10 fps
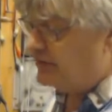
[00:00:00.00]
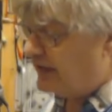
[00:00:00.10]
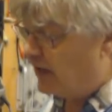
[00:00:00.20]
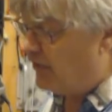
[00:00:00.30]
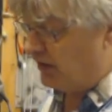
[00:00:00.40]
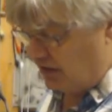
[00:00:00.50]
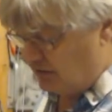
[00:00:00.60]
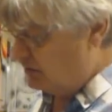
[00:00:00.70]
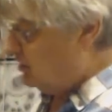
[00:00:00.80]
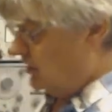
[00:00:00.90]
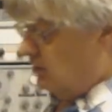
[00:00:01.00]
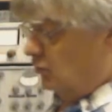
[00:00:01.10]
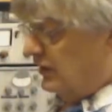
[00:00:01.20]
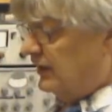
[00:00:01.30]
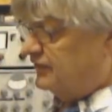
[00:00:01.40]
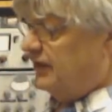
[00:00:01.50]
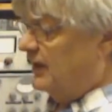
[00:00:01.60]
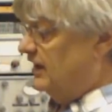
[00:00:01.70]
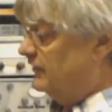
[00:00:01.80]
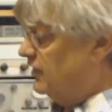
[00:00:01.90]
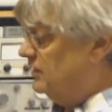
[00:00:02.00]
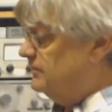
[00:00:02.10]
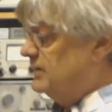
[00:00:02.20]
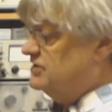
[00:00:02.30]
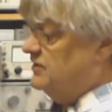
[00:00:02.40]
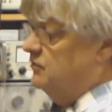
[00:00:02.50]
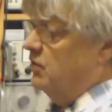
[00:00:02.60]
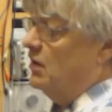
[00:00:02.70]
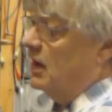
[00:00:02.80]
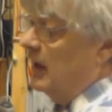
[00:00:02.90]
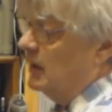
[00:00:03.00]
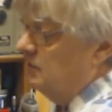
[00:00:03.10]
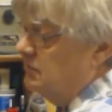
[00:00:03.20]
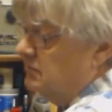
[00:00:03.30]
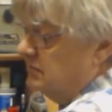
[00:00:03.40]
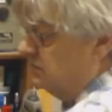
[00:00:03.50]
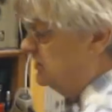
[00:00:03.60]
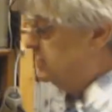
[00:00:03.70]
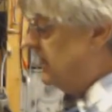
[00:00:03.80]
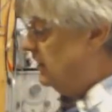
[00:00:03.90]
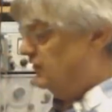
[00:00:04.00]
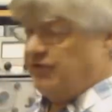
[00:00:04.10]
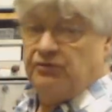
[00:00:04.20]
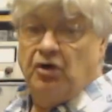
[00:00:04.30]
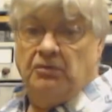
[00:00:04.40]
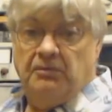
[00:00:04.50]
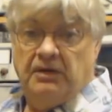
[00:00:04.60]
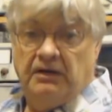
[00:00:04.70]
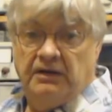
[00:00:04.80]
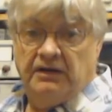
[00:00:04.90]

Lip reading: another. What I've done, I've got a piece of wire just out of the room,